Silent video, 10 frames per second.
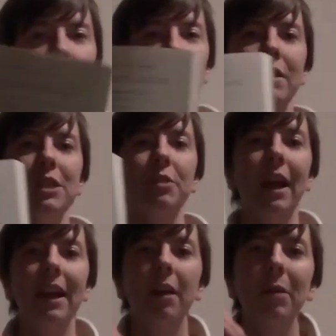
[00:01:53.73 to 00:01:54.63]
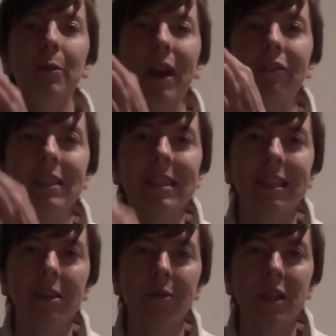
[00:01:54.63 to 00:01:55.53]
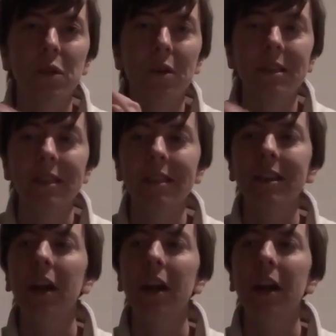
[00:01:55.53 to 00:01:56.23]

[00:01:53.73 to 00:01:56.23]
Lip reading: So this right here be the references and resources.